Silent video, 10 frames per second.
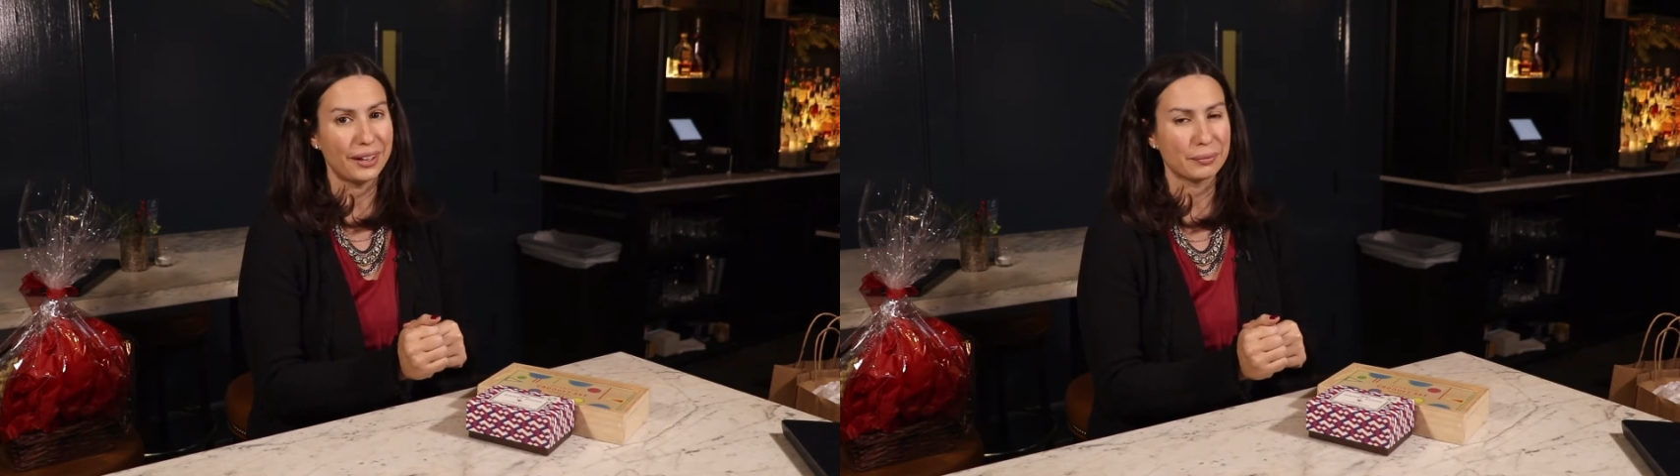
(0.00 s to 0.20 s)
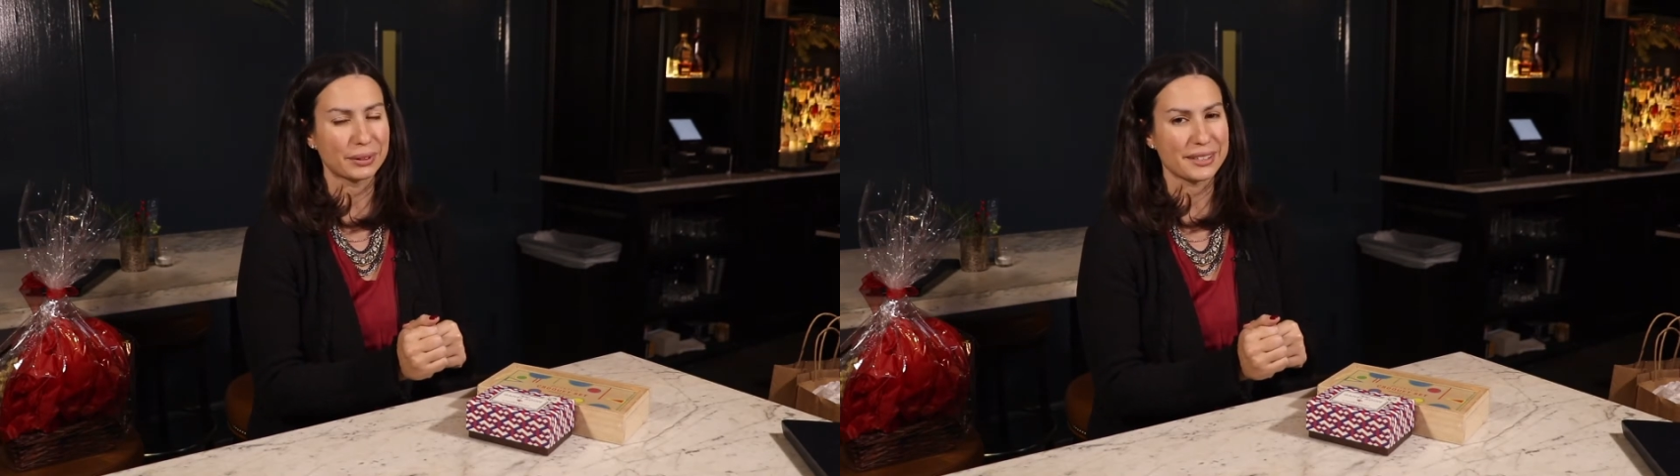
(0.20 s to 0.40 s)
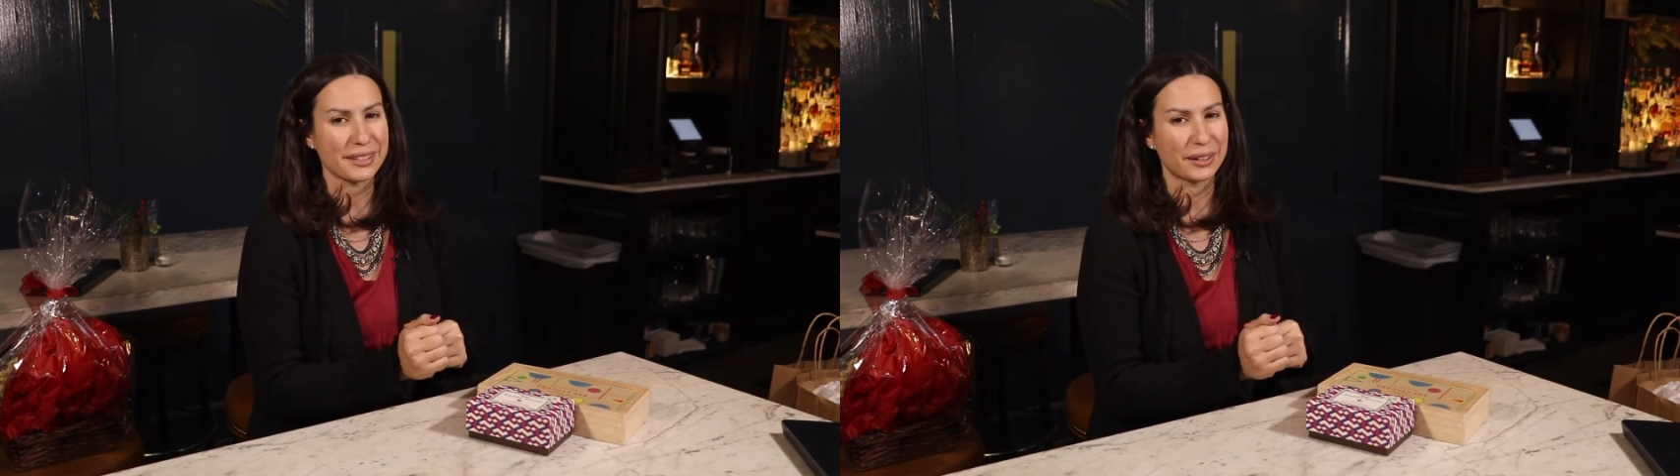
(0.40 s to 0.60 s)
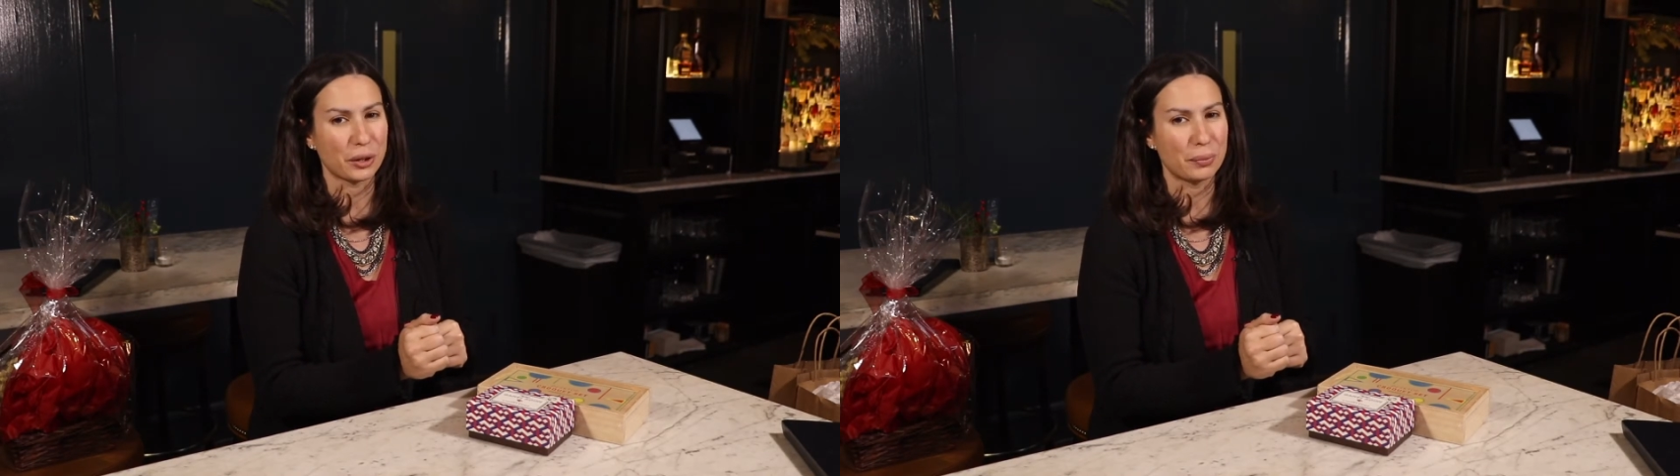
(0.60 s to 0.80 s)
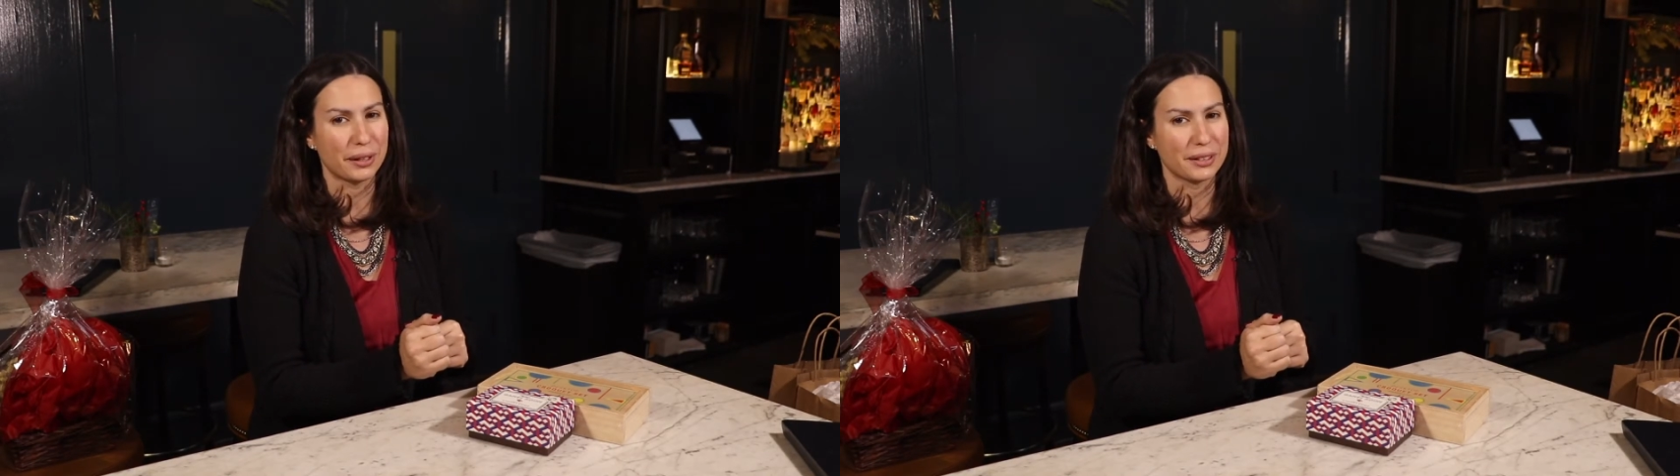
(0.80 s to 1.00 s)
and please like
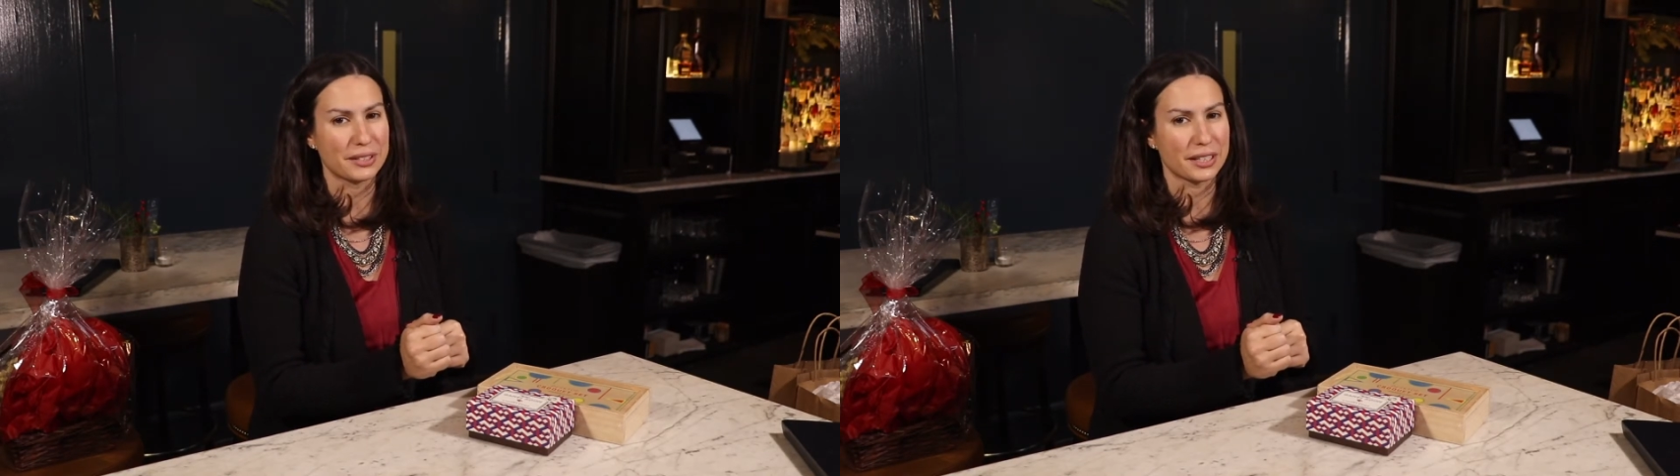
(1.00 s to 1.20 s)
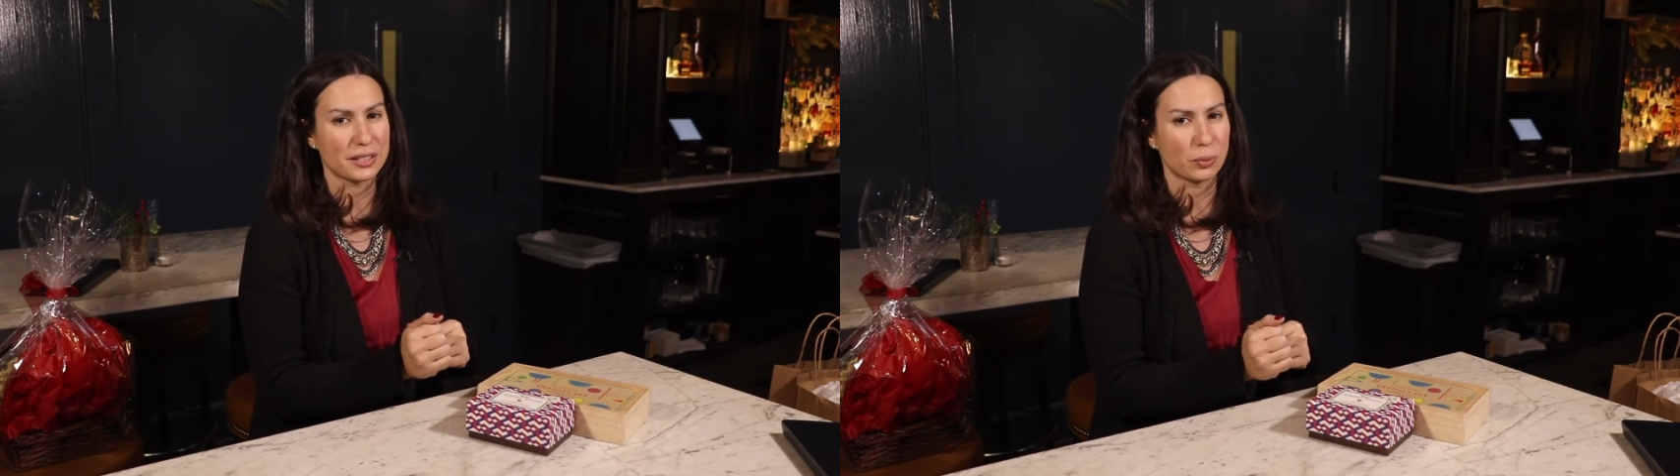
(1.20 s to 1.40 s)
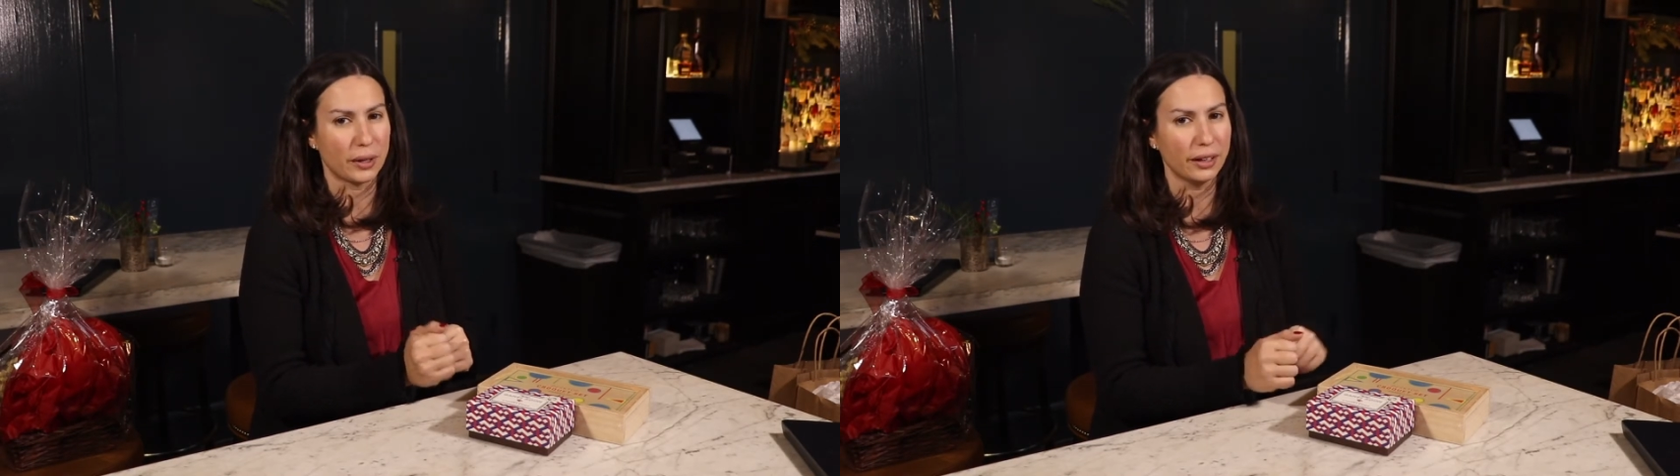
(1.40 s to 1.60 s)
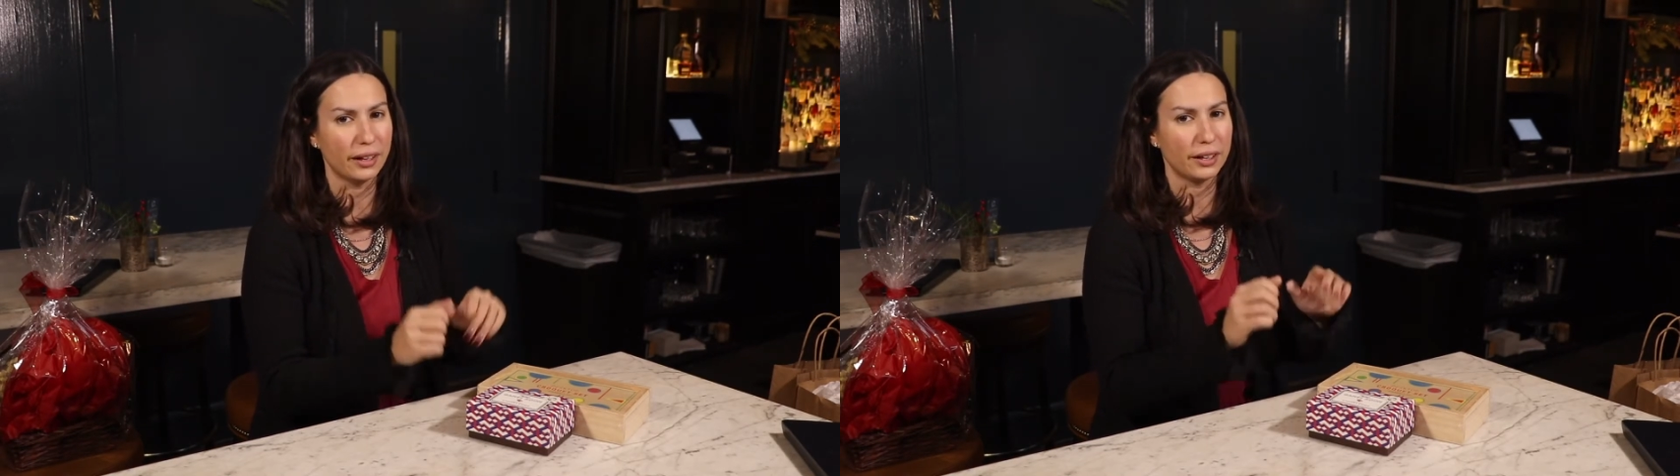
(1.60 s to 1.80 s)
our page as well,